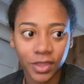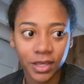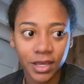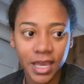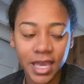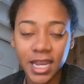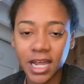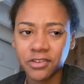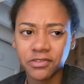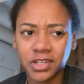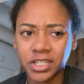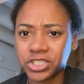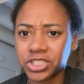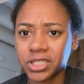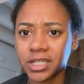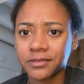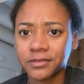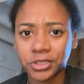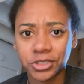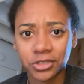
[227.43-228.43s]
And I think she
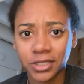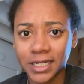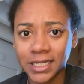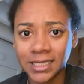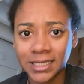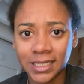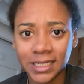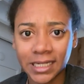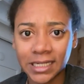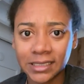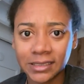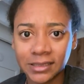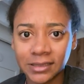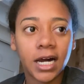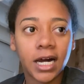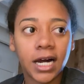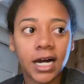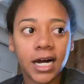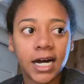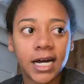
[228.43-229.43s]
never tried again.
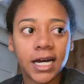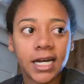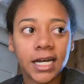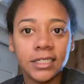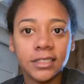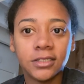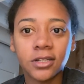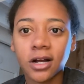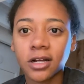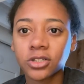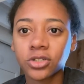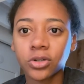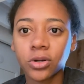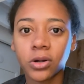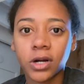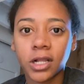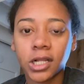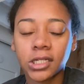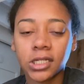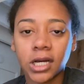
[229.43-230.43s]
I talked to
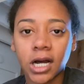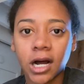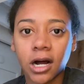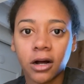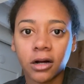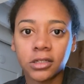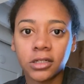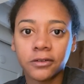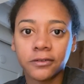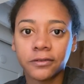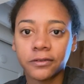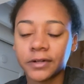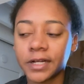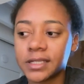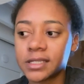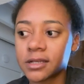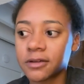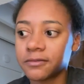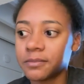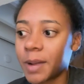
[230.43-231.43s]
other
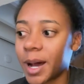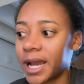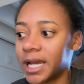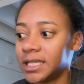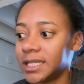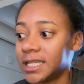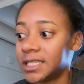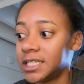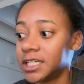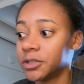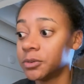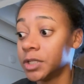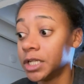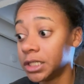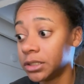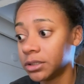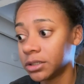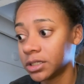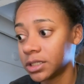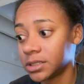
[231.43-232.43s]
friends of mine that they are really
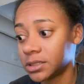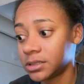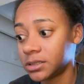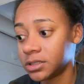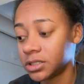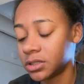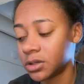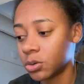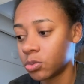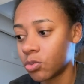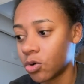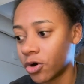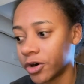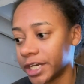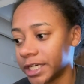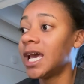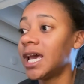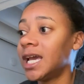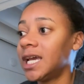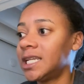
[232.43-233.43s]
good at
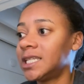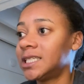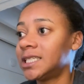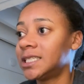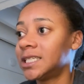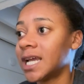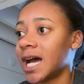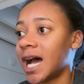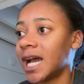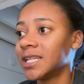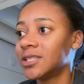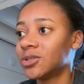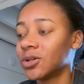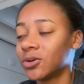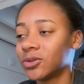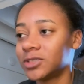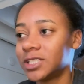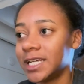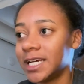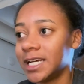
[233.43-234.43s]
snowboarding. And I
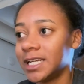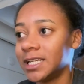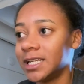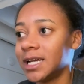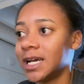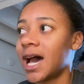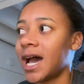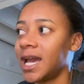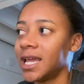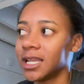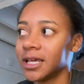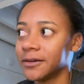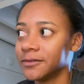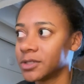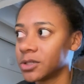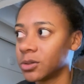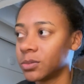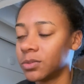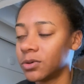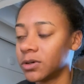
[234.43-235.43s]
told them, I love
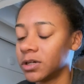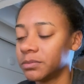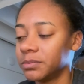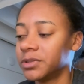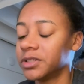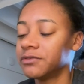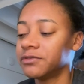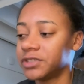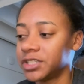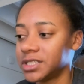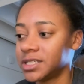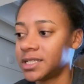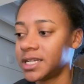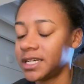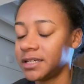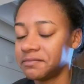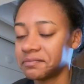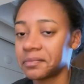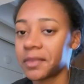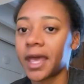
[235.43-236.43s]
snowboard, but first
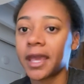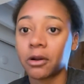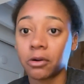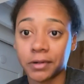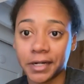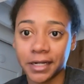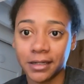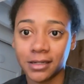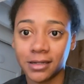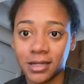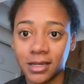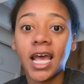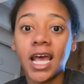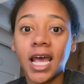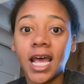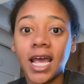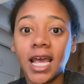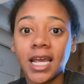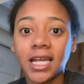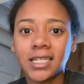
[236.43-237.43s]
day, I cried.
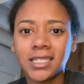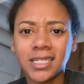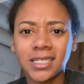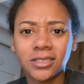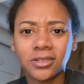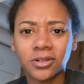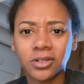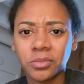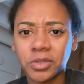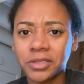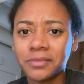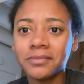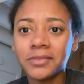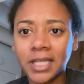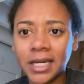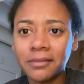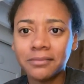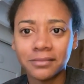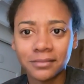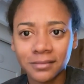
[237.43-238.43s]
And they told me,
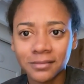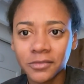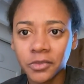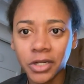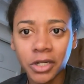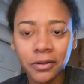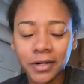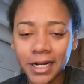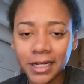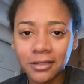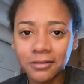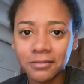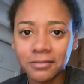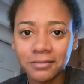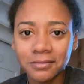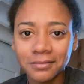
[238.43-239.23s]
yeah, we cried.